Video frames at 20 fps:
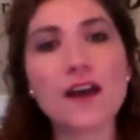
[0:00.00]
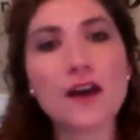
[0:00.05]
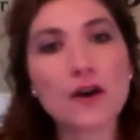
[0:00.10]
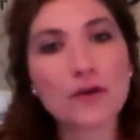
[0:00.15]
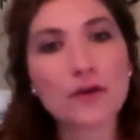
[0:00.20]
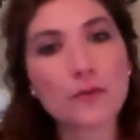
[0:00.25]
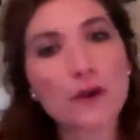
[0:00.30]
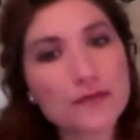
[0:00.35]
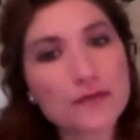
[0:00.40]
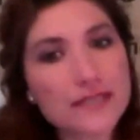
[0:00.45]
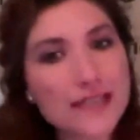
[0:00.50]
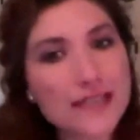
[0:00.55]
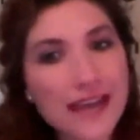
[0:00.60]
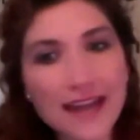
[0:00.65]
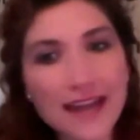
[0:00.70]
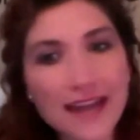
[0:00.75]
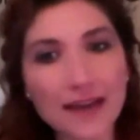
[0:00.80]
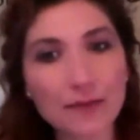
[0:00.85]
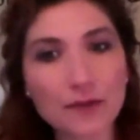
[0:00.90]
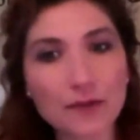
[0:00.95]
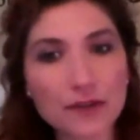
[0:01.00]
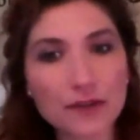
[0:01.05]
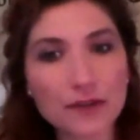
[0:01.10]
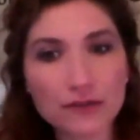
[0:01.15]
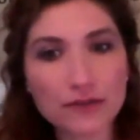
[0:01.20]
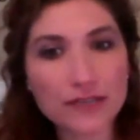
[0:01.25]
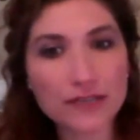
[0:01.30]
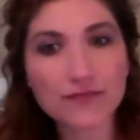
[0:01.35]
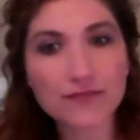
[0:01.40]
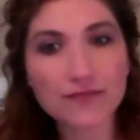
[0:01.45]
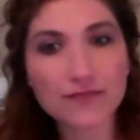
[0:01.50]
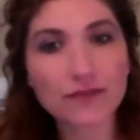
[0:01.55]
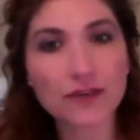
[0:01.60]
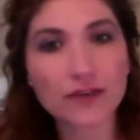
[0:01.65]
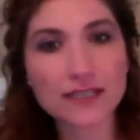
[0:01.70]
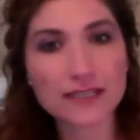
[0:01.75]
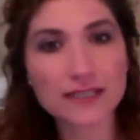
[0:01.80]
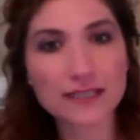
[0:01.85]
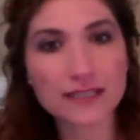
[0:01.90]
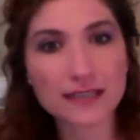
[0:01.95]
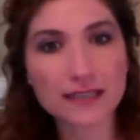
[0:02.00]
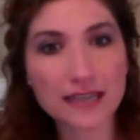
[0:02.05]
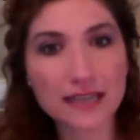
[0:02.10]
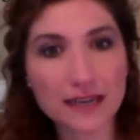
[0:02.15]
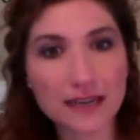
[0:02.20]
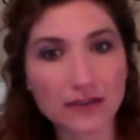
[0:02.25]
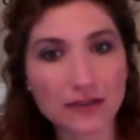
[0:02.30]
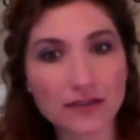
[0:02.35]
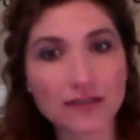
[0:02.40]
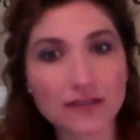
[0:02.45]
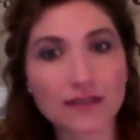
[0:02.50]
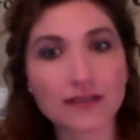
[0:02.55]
What was that, and will you address it for us here?